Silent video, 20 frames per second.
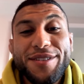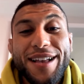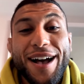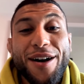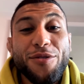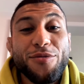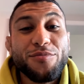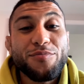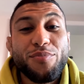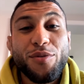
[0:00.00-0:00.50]

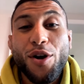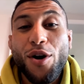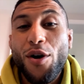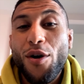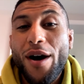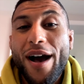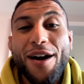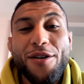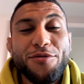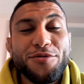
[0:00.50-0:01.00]
I, bro,
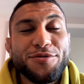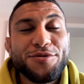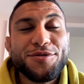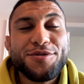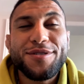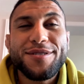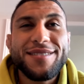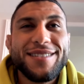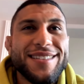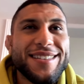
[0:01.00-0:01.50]
I
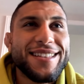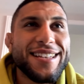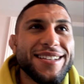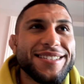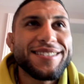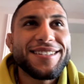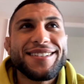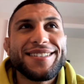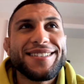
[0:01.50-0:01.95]
was this,